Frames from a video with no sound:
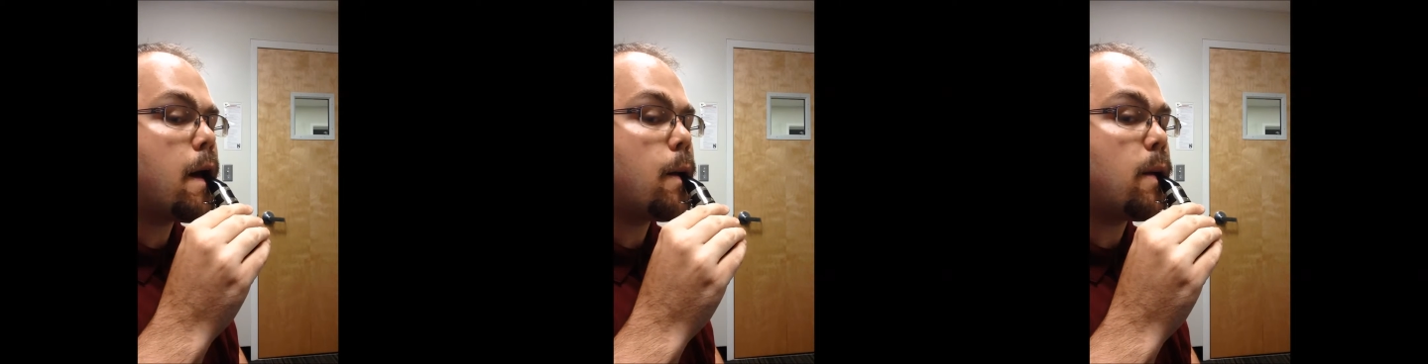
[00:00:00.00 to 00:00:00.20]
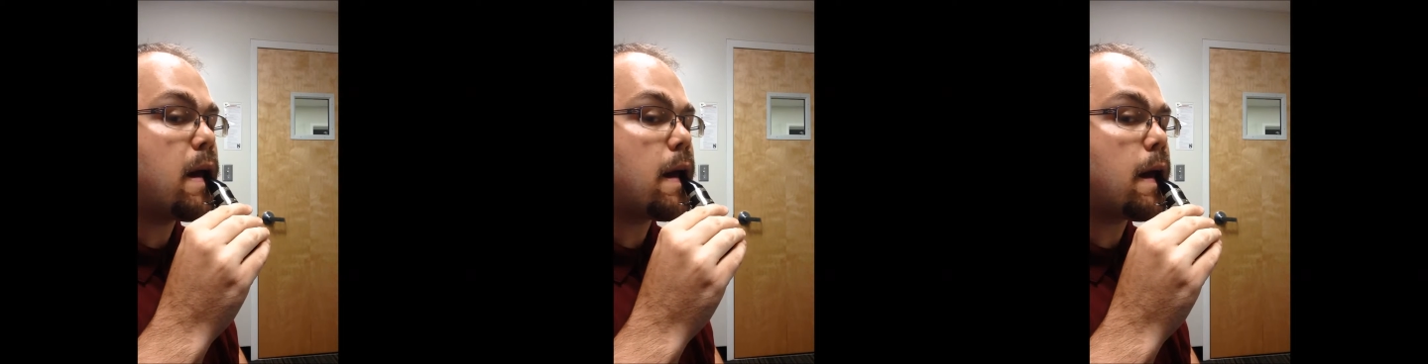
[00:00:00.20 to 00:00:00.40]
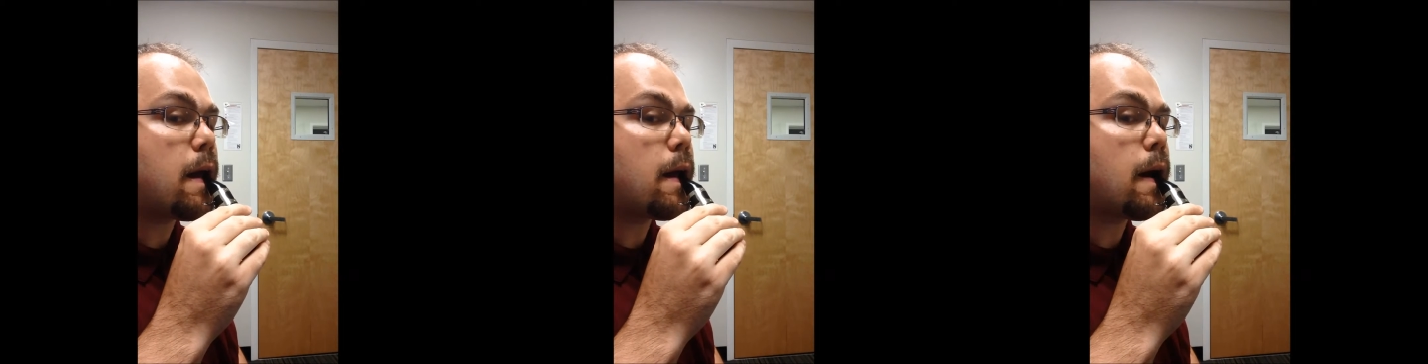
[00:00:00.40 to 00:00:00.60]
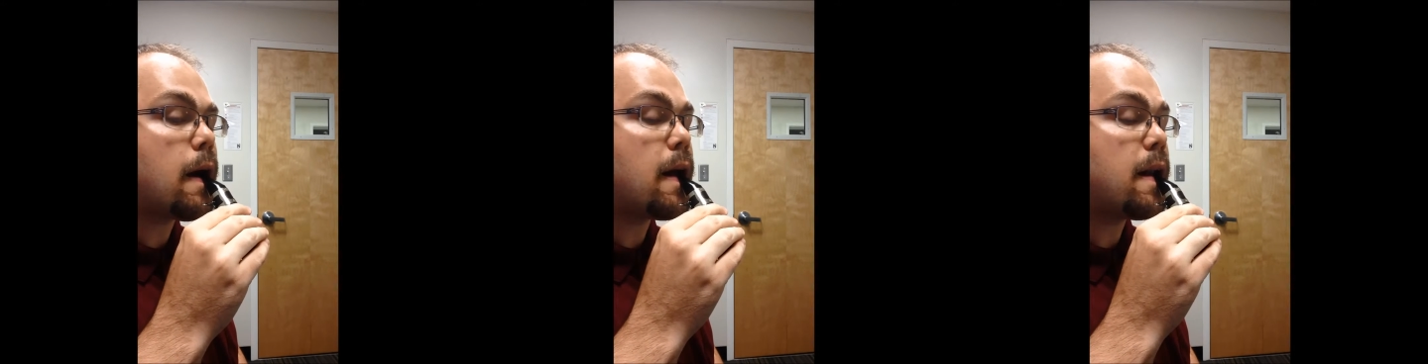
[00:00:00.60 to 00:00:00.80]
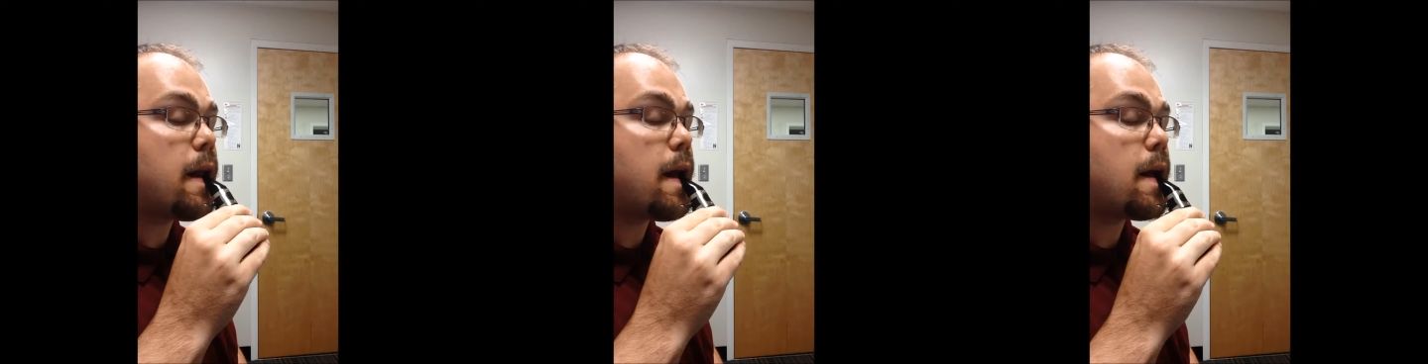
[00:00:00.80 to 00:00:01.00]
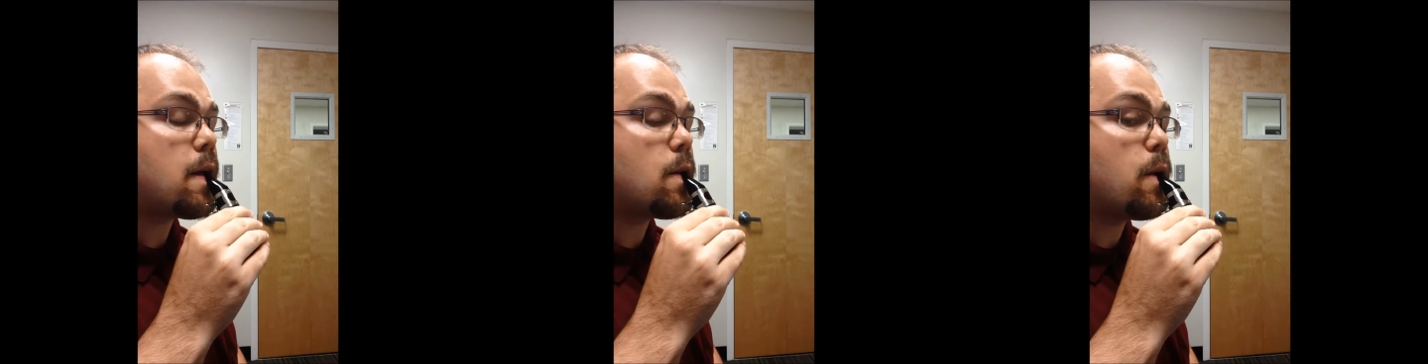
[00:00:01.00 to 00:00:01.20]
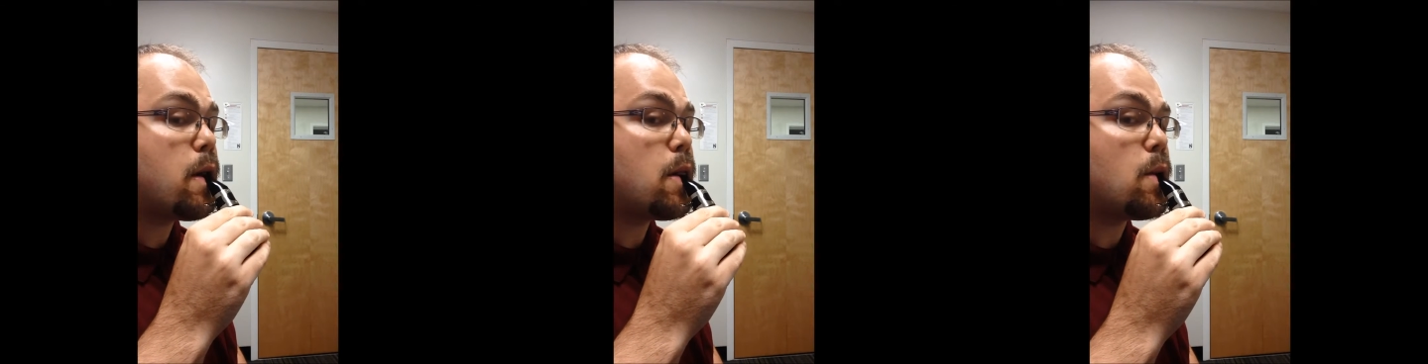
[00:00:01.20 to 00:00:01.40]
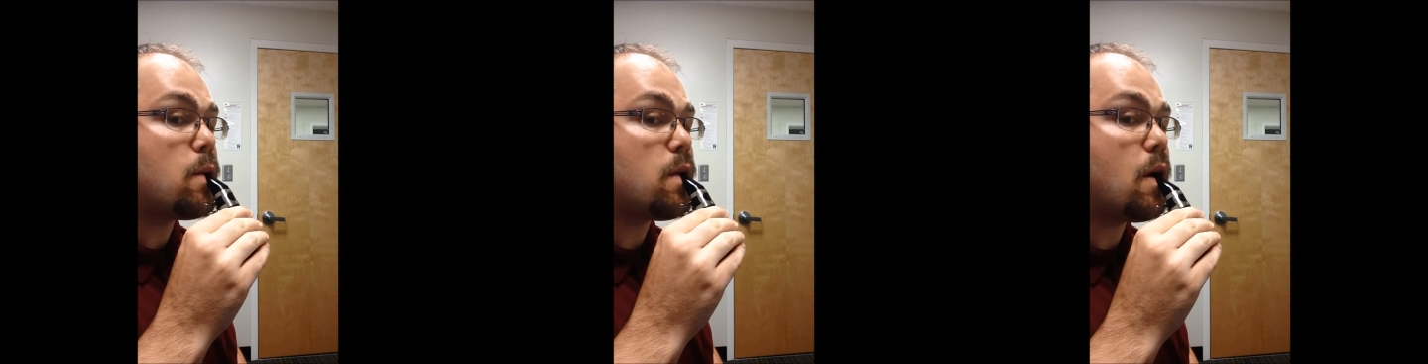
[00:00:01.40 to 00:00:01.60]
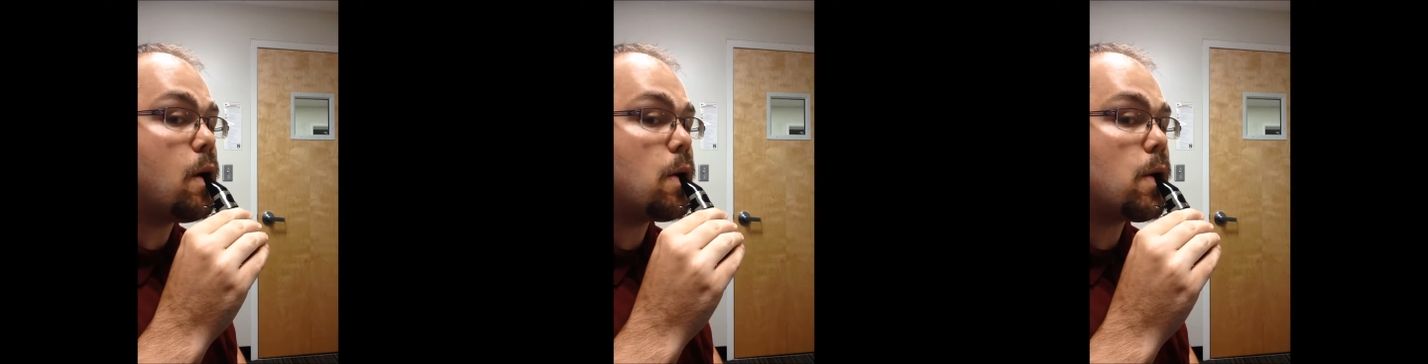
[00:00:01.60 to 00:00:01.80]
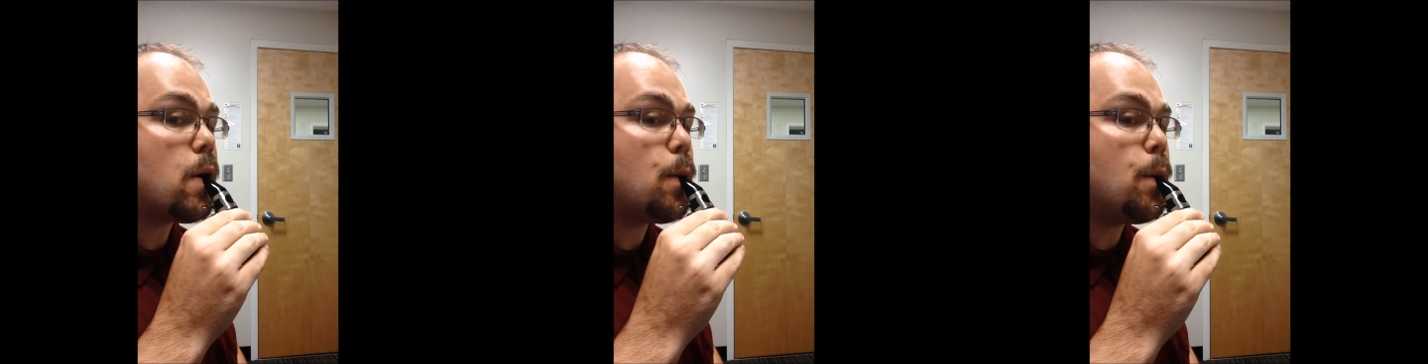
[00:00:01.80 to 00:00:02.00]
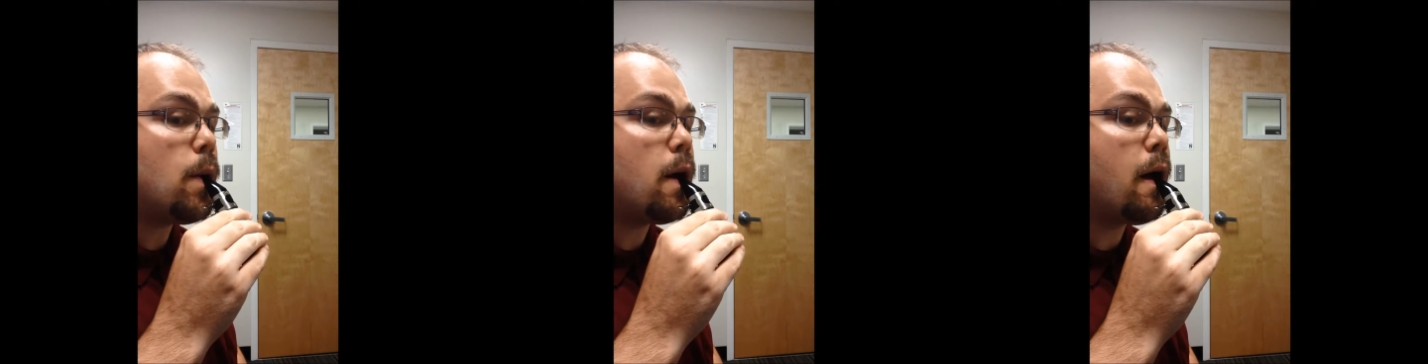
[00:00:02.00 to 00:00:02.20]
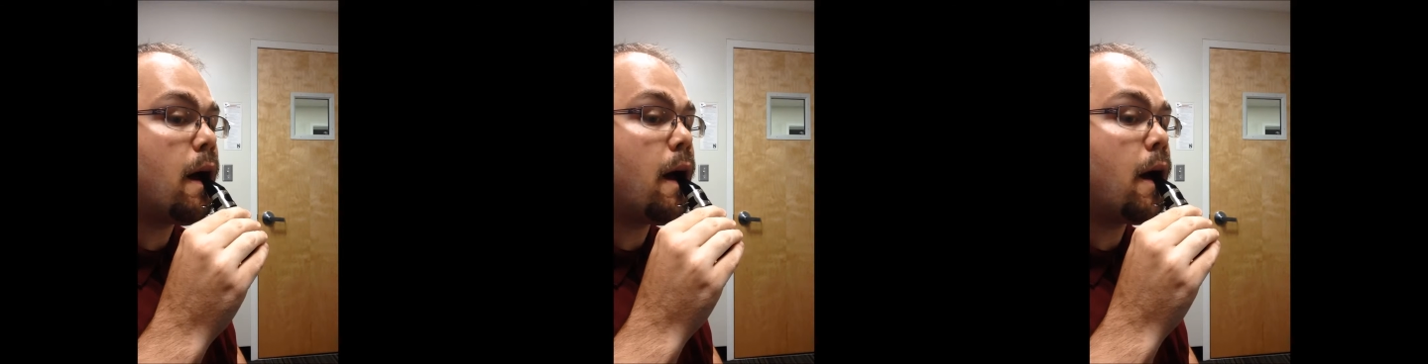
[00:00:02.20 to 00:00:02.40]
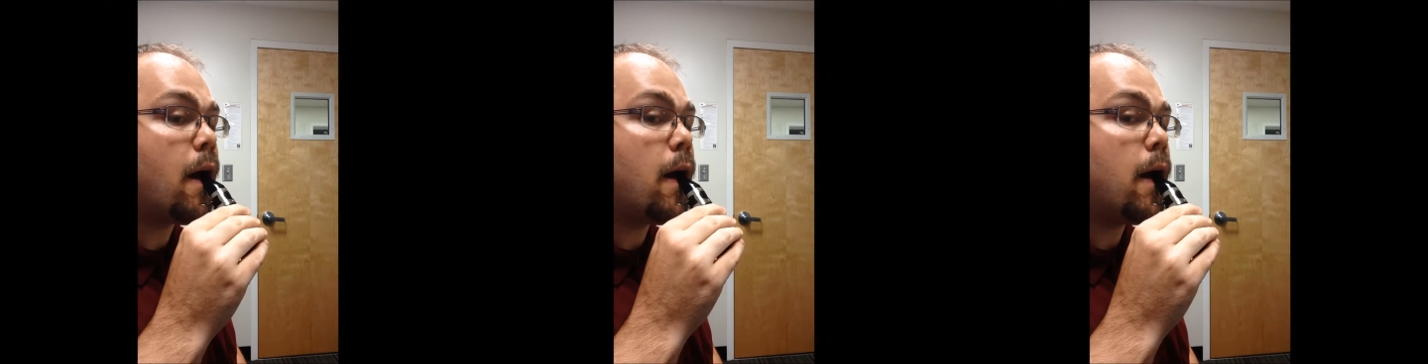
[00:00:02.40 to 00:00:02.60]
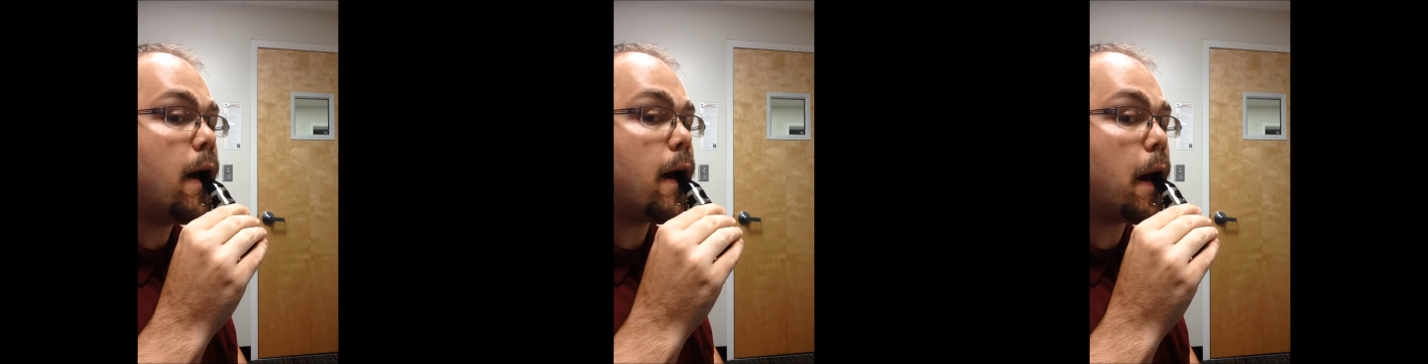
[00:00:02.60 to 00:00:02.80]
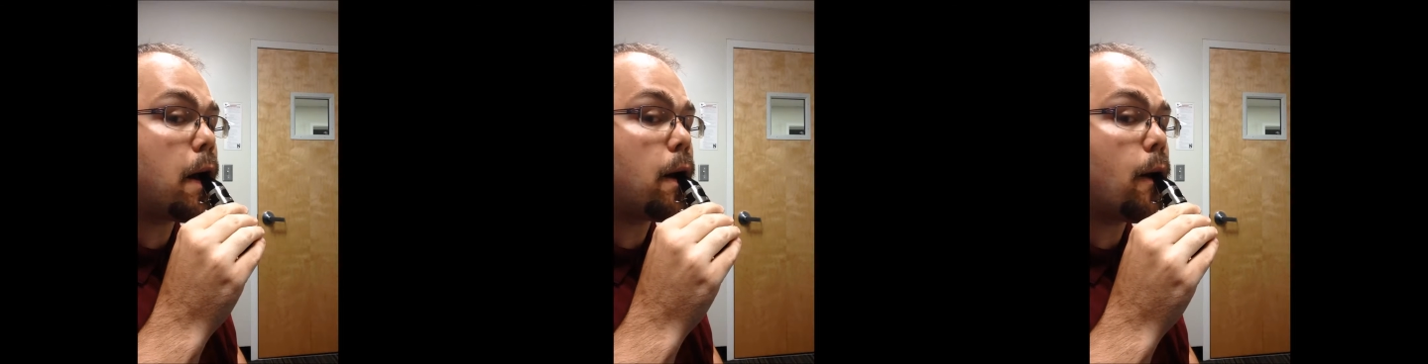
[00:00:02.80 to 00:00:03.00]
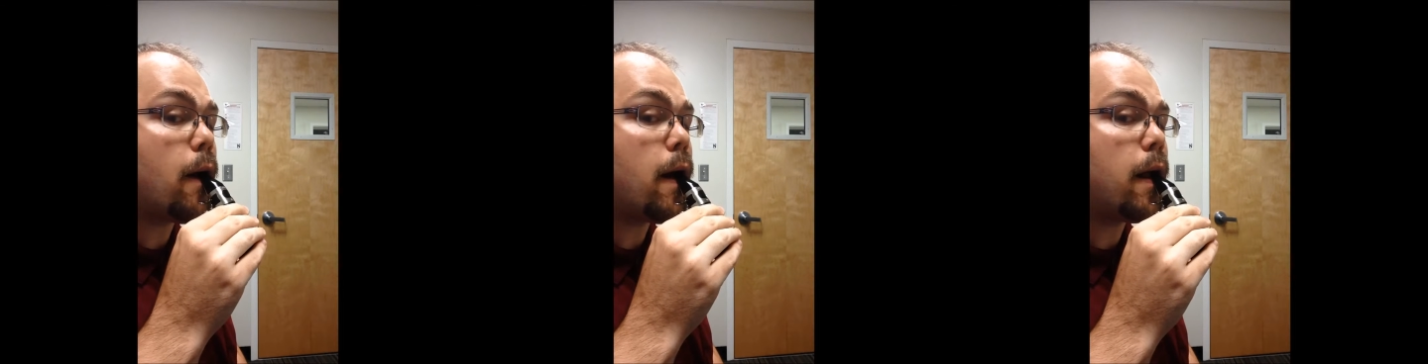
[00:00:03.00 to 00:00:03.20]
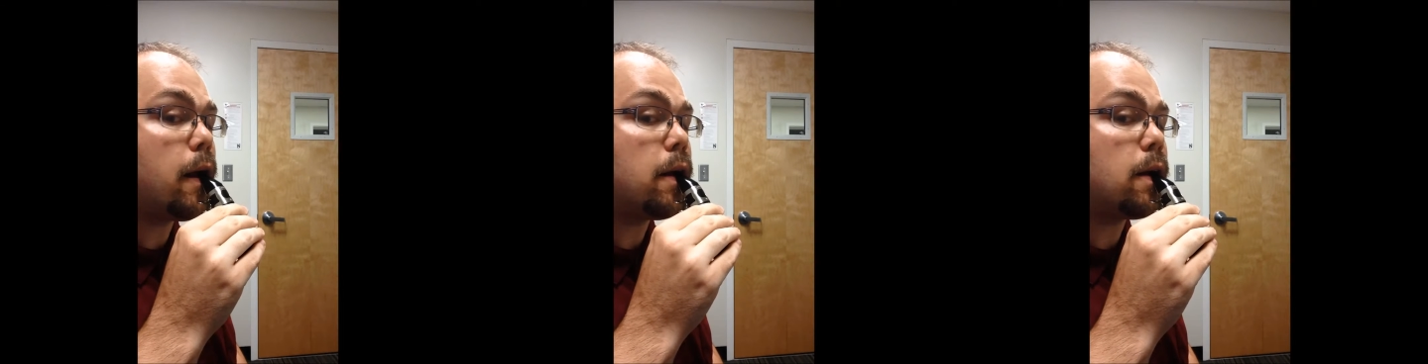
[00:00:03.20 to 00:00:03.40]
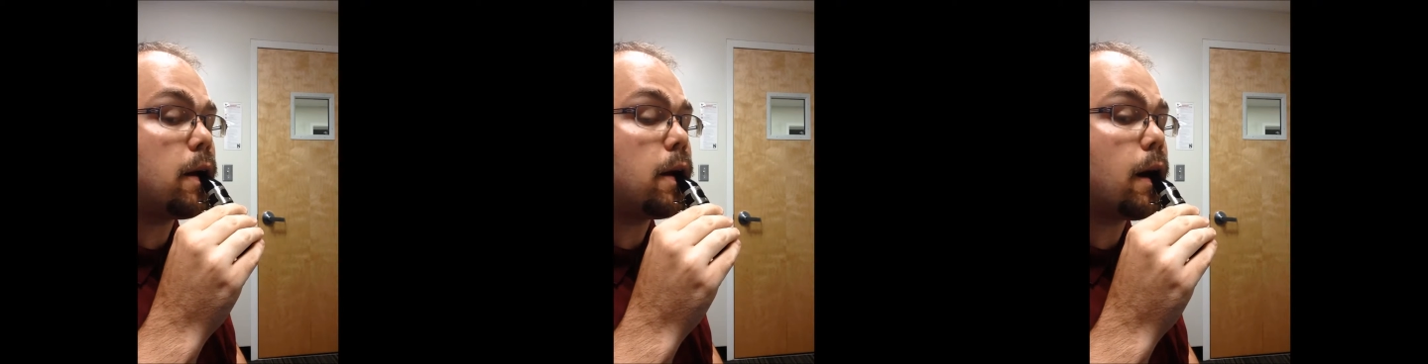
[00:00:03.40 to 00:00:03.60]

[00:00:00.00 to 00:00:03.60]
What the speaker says: Making contact with the fulcrum as well as the